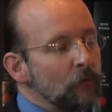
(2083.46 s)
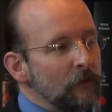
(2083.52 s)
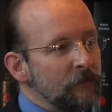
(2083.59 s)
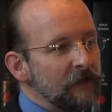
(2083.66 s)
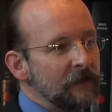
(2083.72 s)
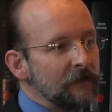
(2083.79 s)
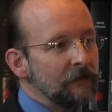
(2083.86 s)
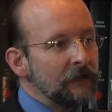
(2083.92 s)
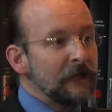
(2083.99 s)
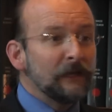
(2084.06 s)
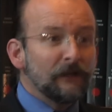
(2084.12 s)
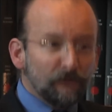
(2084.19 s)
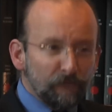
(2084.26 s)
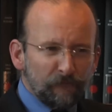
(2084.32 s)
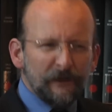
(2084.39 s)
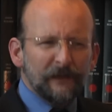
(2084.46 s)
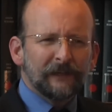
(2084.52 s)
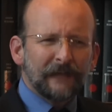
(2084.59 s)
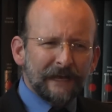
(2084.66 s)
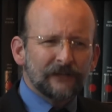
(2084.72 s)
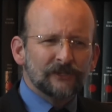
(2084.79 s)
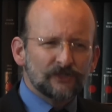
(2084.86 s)
with it, and it'll feel
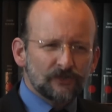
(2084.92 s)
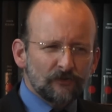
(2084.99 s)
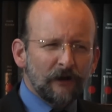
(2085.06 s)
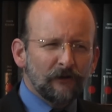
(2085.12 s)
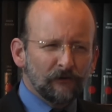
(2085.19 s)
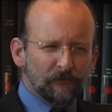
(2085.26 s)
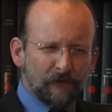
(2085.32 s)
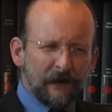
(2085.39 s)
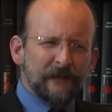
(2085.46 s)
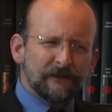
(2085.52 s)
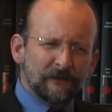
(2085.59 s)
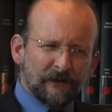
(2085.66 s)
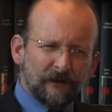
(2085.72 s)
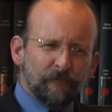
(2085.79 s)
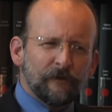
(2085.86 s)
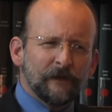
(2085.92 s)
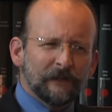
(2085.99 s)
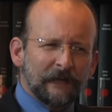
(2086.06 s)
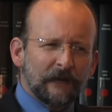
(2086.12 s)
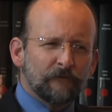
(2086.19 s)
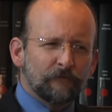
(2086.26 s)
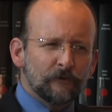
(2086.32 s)
like a struggle, right? You're going to feel
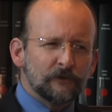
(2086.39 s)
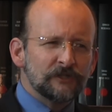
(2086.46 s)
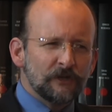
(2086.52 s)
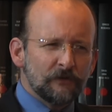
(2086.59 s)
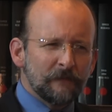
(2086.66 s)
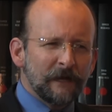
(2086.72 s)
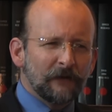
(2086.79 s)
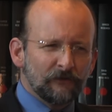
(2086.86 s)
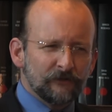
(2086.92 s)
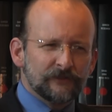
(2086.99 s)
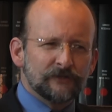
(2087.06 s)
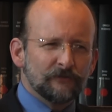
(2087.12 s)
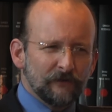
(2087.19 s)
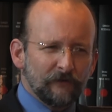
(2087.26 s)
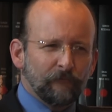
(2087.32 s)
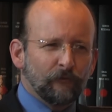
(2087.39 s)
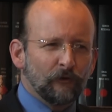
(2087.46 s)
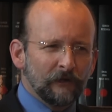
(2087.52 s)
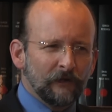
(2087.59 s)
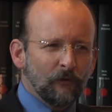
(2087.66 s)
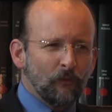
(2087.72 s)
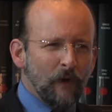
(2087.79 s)
like a first-year medical student for a
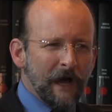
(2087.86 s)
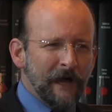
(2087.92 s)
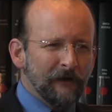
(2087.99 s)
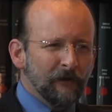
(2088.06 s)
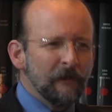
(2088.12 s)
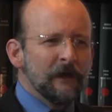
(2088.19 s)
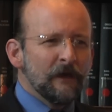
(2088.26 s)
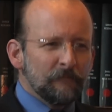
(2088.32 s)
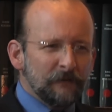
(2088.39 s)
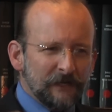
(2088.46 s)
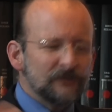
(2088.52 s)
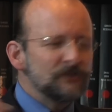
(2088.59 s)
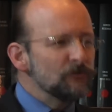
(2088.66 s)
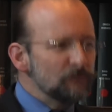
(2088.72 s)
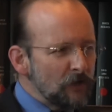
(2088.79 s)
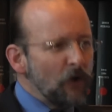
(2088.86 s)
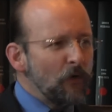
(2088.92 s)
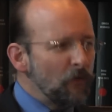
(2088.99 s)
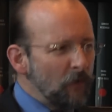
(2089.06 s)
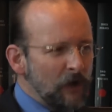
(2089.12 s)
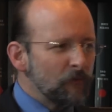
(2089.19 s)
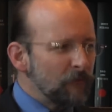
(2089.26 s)
little while because you
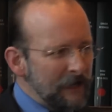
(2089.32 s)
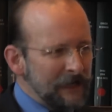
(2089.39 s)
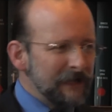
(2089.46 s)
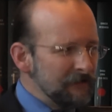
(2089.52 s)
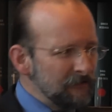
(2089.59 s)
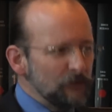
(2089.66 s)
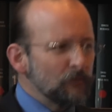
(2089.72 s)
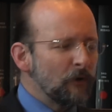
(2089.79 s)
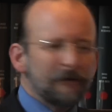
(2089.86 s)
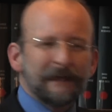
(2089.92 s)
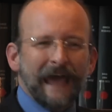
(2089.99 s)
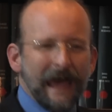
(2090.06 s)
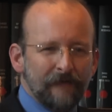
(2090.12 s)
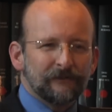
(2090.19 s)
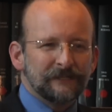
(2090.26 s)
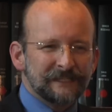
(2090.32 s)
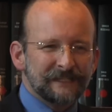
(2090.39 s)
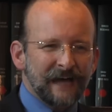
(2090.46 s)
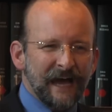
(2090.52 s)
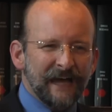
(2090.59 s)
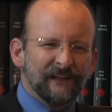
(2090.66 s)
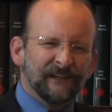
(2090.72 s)
already have a
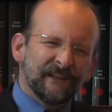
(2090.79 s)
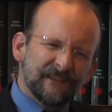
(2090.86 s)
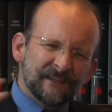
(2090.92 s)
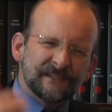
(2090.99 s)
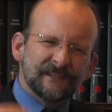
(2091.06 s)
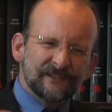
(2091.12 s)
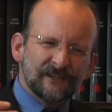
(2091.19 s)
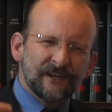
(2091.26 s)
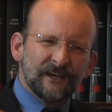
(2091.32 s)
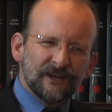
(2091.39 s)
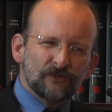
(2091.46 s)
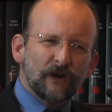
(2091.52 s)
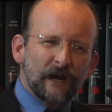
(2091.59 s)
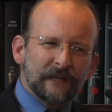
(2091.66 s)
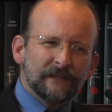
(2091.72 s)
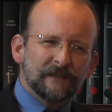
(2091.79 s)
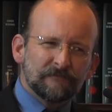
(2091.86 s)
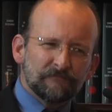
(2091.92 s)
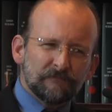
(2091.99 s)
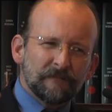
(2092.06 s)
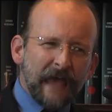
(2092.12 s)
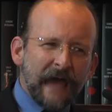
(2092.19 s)
style, and this is trying to
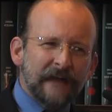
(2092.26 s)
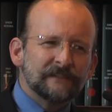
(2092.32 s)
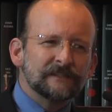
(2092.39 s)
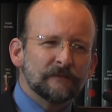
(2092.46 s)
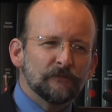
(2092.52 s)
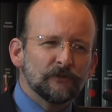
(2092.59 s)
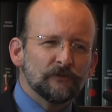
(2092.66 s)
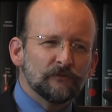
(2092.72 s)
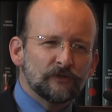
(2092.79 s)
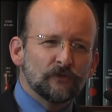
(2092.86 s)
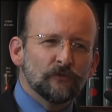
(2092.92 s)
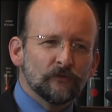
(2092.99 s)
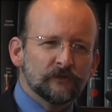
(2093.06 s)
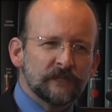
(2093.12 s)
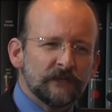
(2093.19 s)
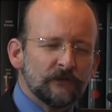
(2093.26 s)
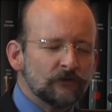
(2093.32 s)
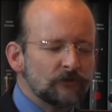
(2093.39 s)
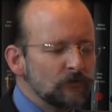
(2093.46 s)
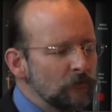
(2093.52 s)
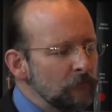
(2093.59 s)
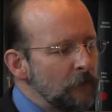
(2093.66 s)
add some new tools in your
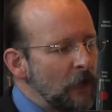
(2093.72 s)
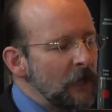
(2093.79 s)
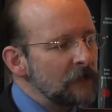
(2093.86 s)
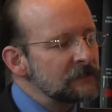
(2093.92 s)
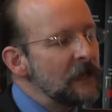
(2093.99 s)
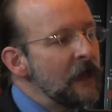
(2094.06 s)
toolbox.